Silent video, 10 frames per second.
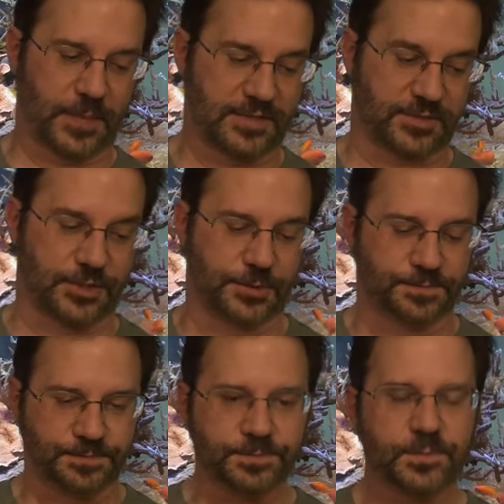so
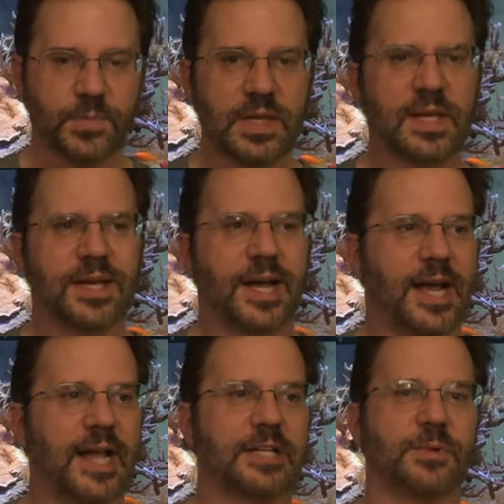I
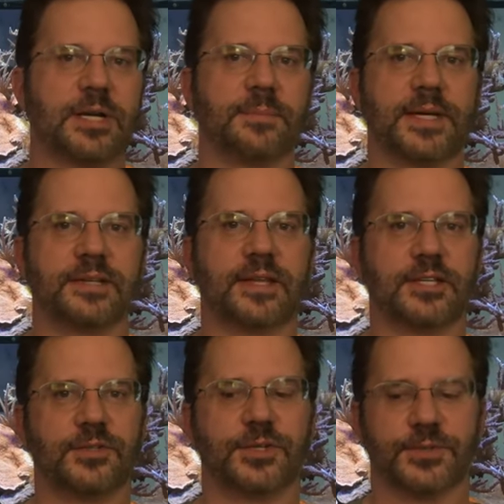highly recommend that
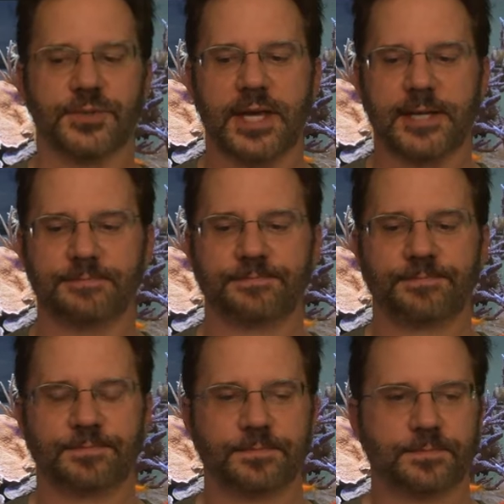you don't do that.
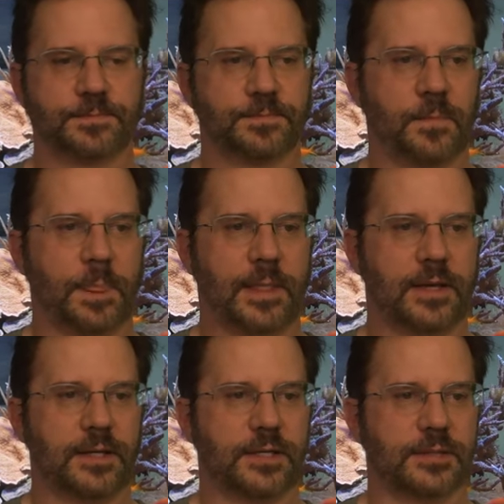
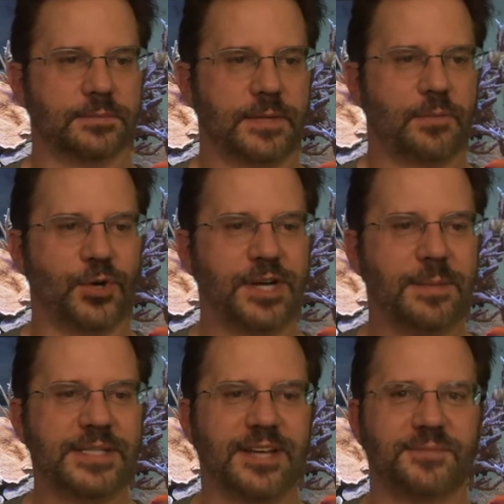Um, I'm wondering how
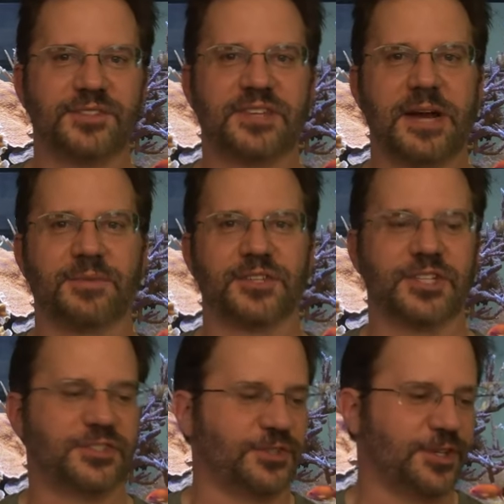many times this camera is going
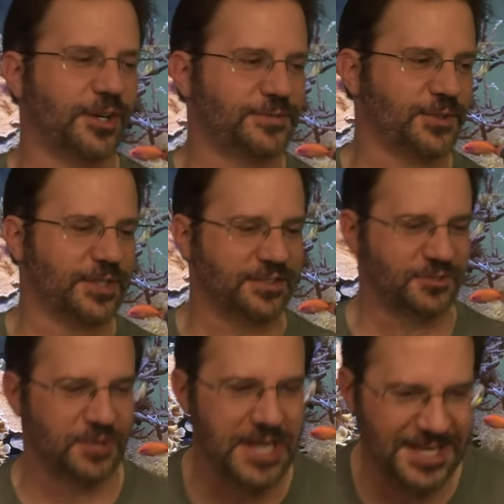to turn off during the stream.